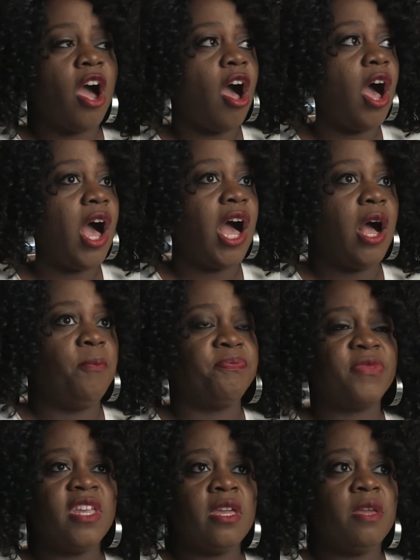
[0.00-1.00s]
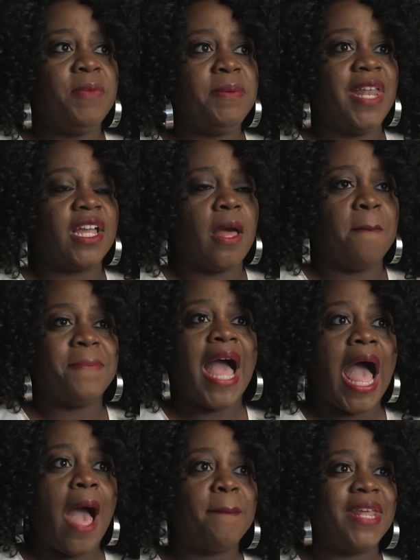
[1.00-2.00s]
Maybe like a
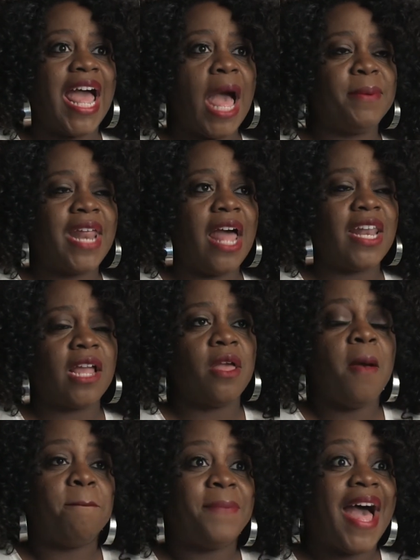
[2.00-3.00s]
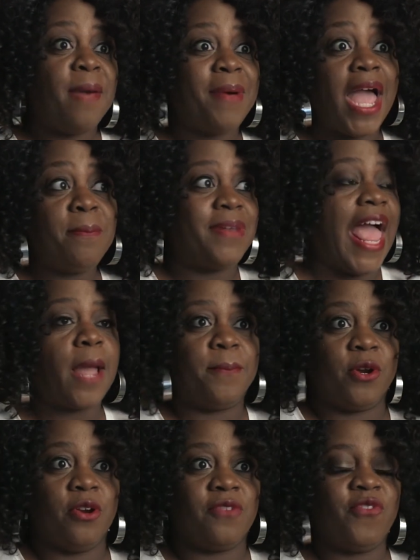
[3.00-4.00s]
ba ba da ba da, like Bye Bye
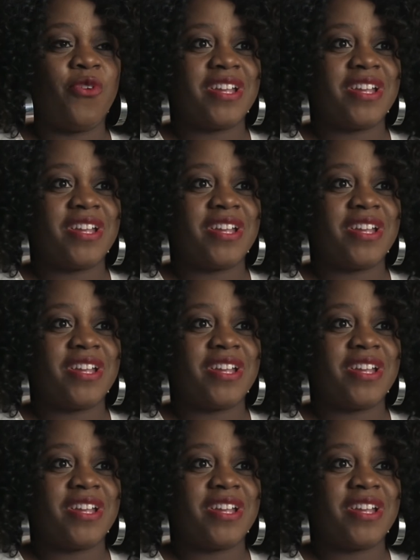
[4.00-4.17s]
Blackbird, for